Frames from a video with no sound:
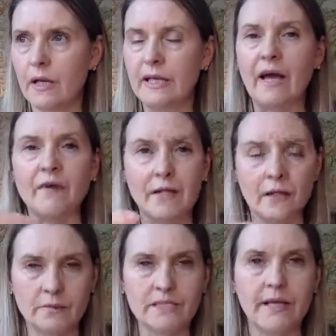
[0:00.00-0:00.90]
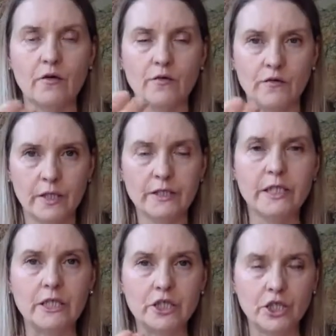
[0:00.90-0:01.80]
giving themselves to
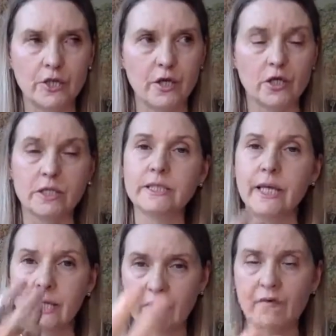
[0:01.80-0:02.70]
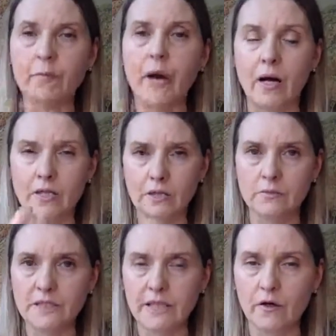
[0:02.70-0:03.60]
each other, or certainly giving parts of
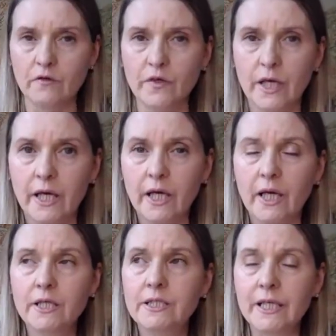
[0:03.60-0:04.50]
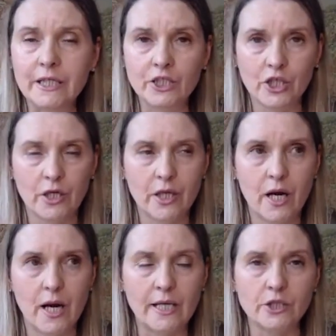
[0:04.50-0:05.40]
themselves to each
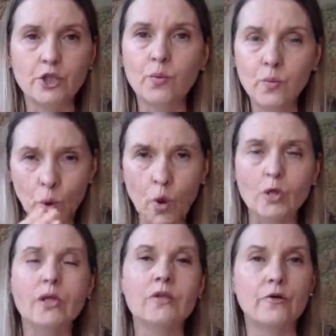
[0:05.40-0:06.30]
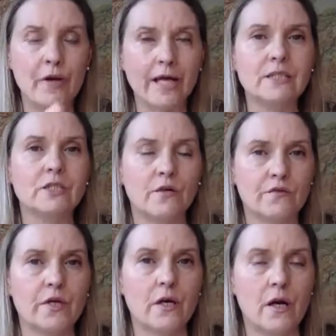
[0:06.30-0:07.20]
other, and to walk the rest of
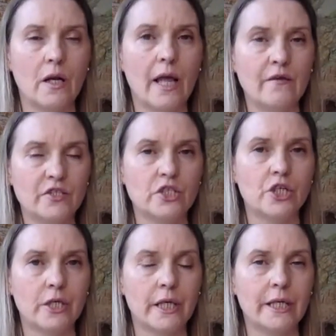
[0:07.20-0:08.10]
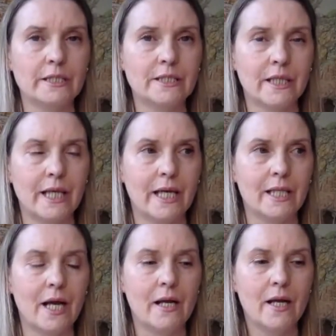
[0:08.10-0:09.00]
their life's journey
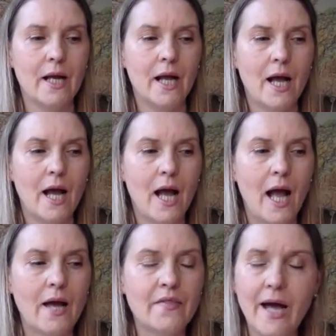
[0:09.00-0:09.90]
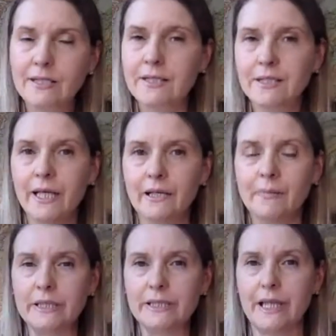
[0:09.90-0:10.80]
together. And that's
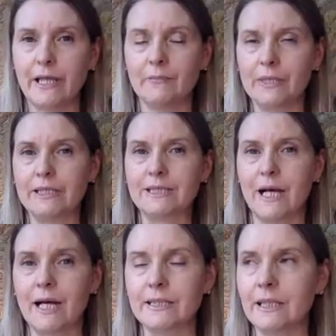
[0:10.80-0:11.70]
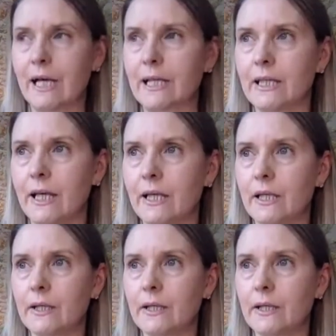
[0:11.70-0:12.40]
terribly, terribly sad, I think,